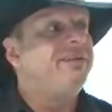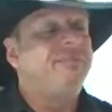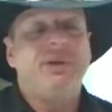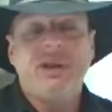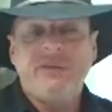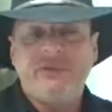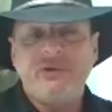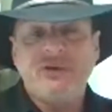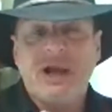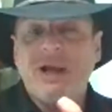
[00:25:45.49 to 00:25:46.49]
But if
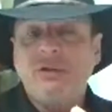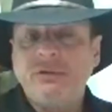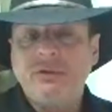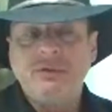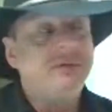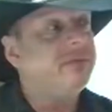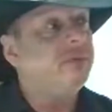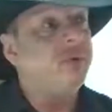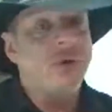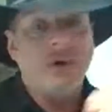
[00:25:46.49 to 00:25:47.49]
your child
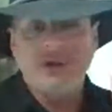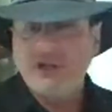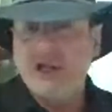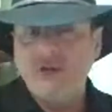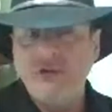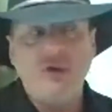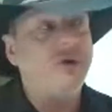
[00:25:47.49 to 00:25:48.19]
or a child